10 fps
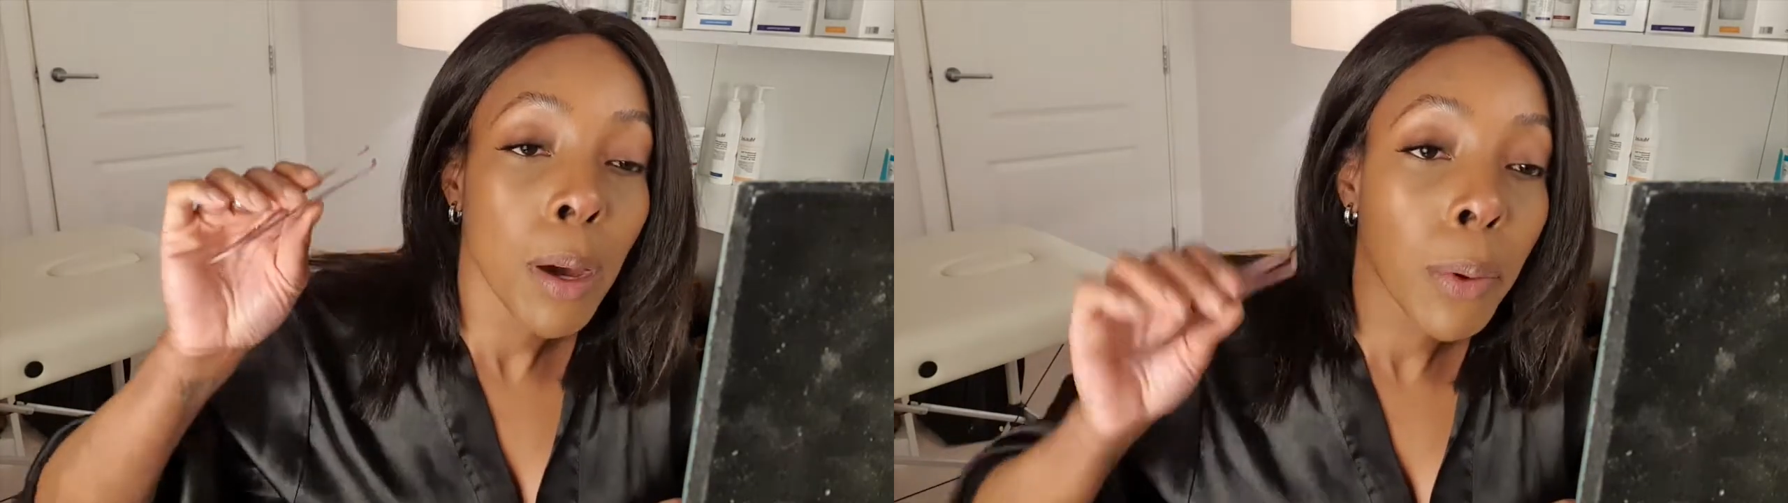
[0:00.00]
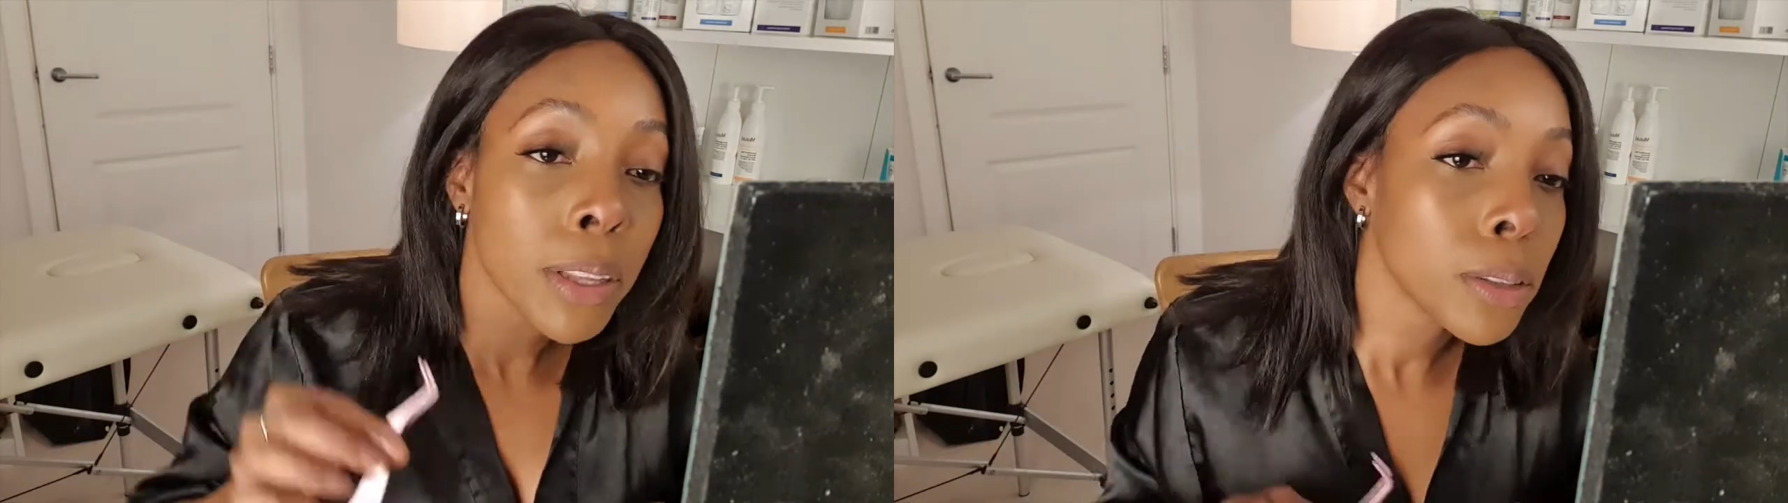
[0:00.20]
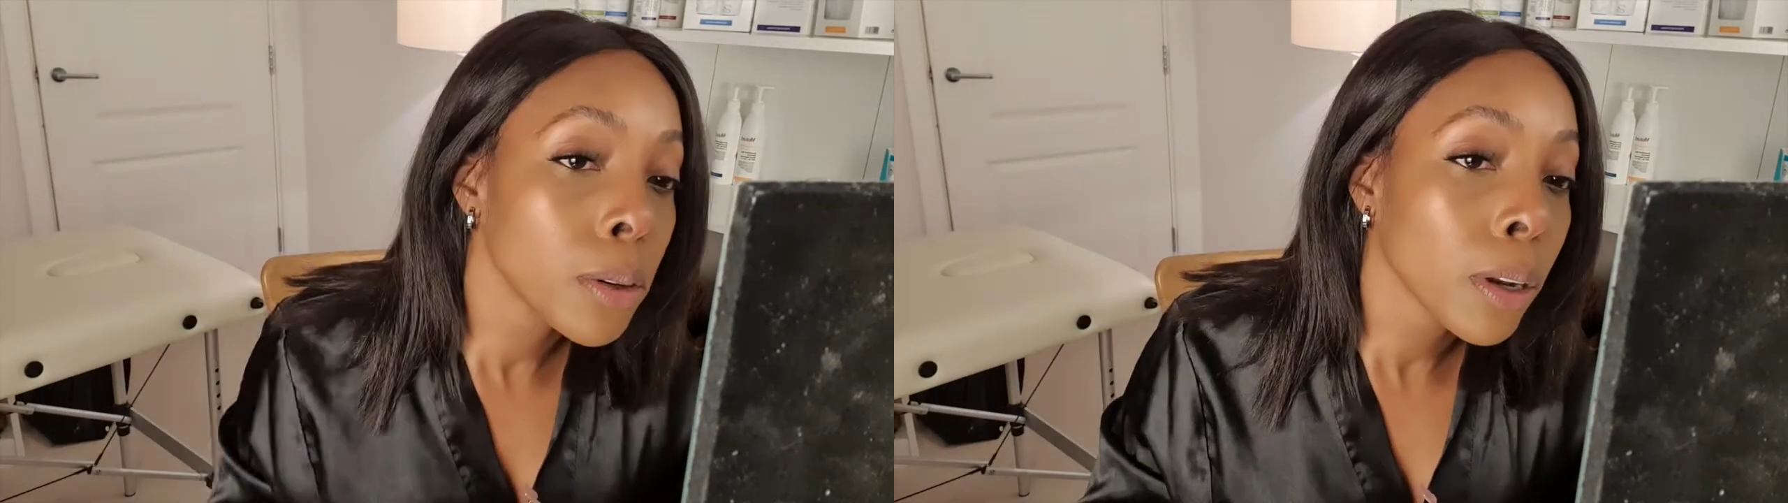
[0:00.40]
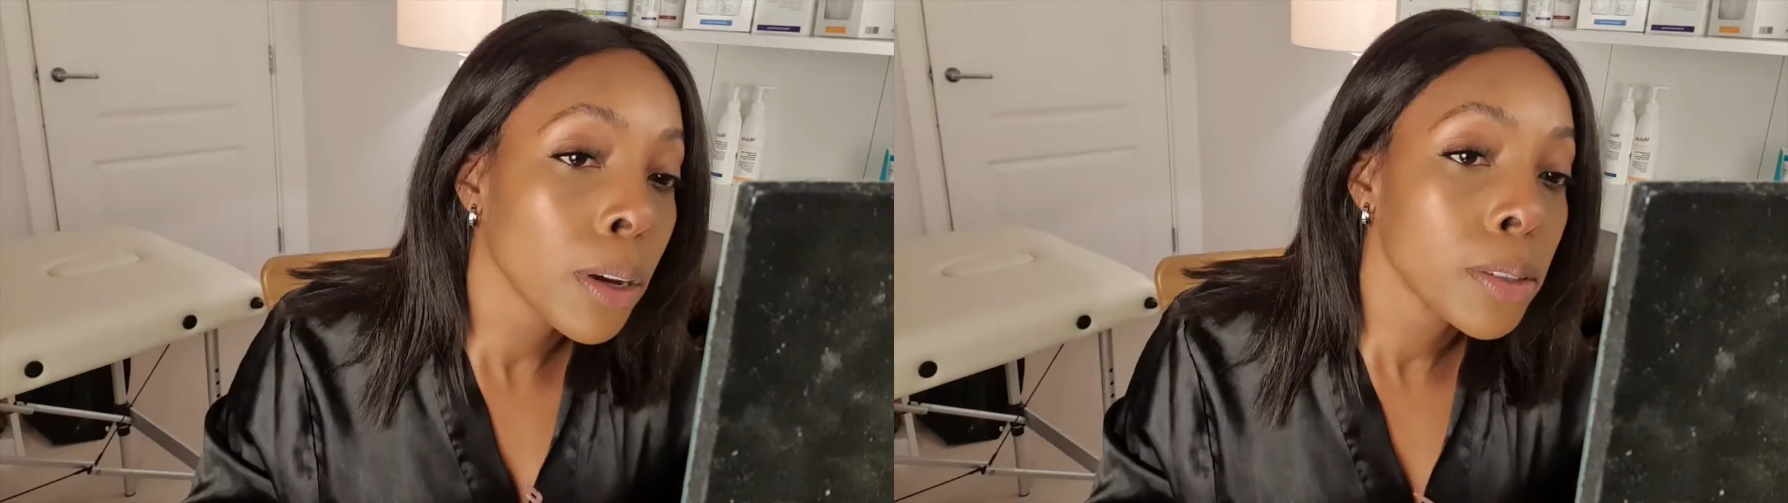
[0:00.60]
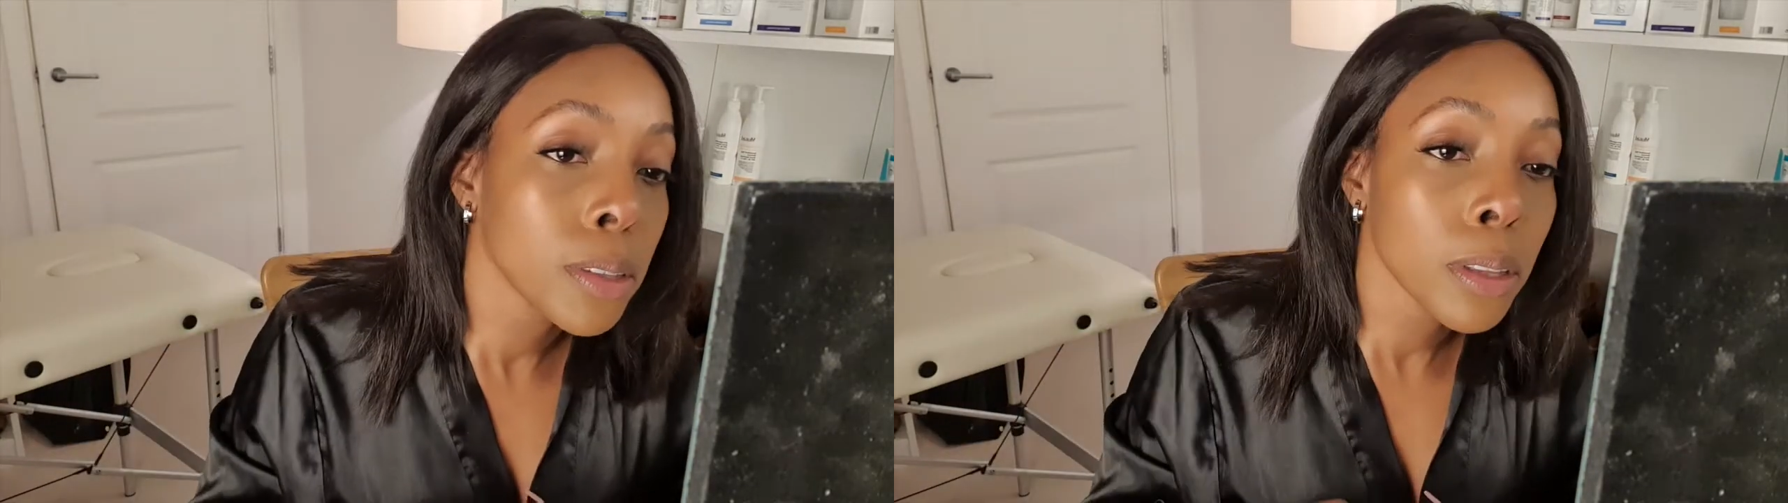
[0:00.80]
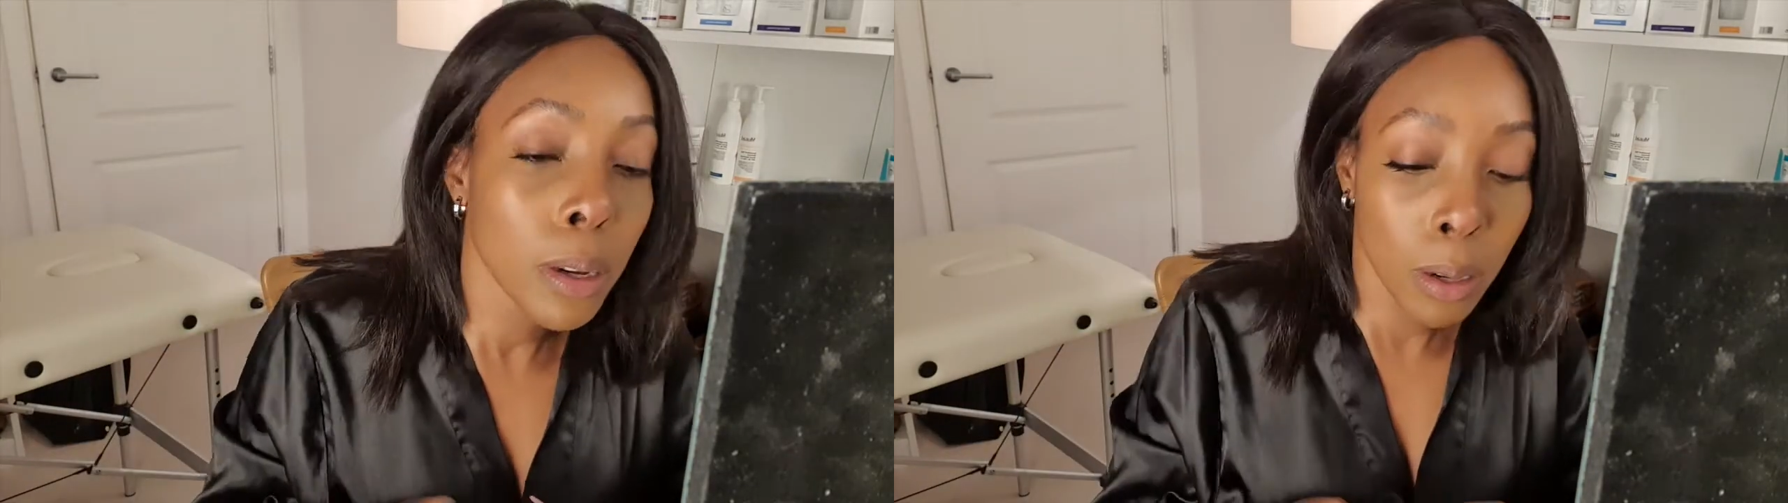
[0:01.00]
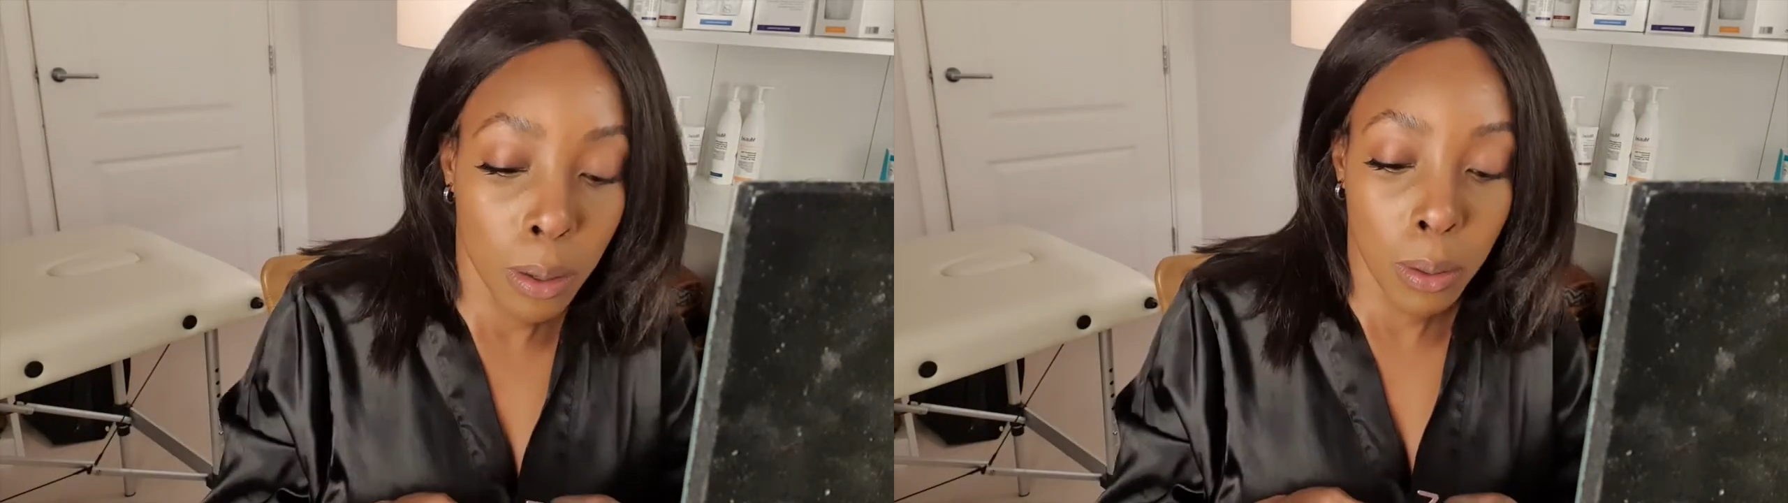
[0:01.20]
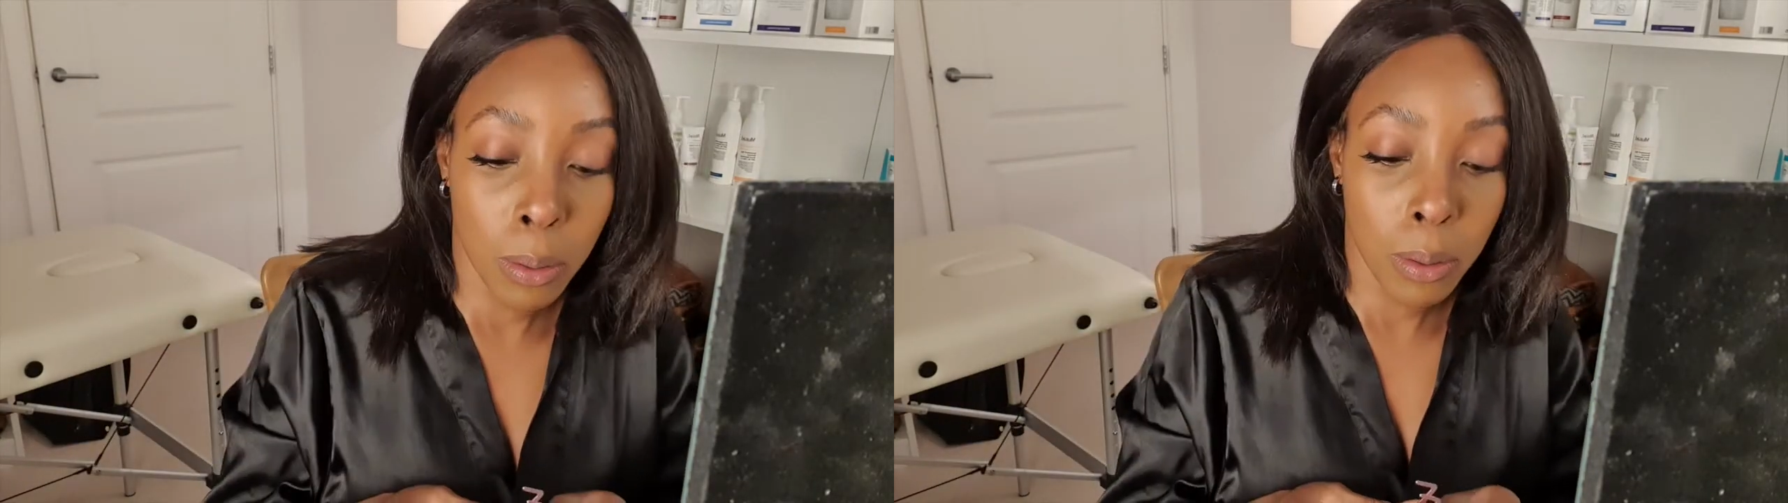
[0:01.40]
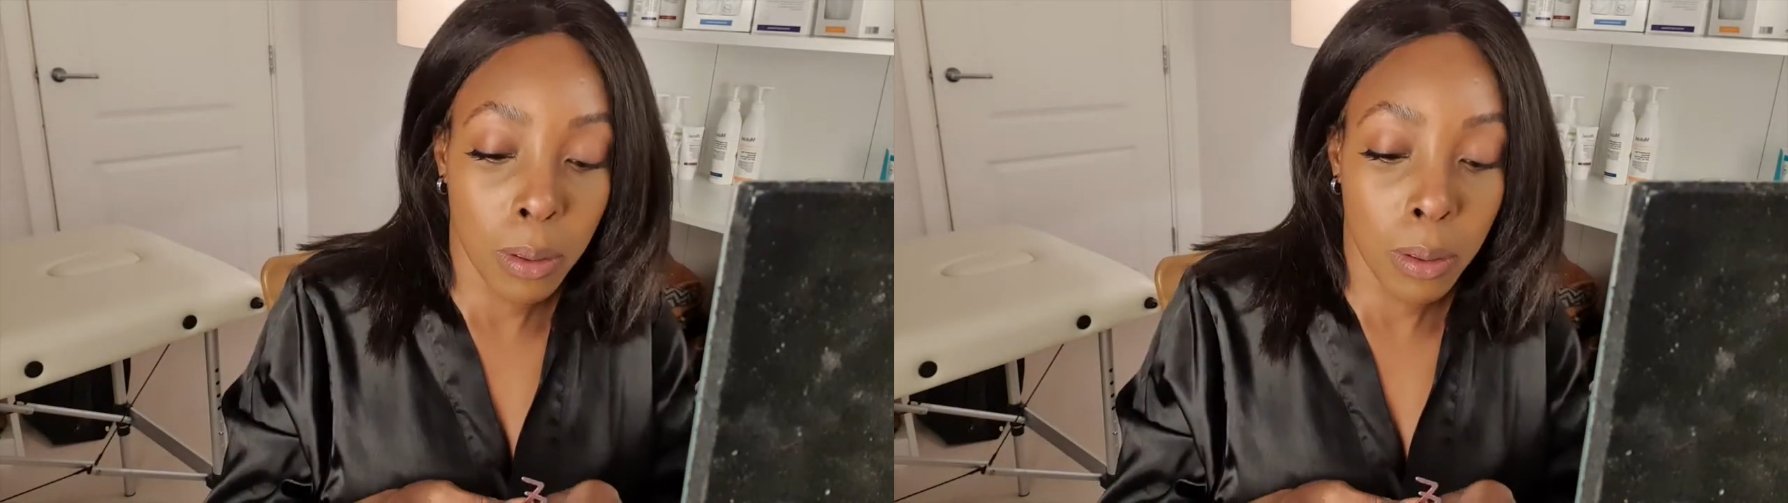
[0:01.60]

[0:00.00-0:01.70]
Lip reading: went too close to the glue.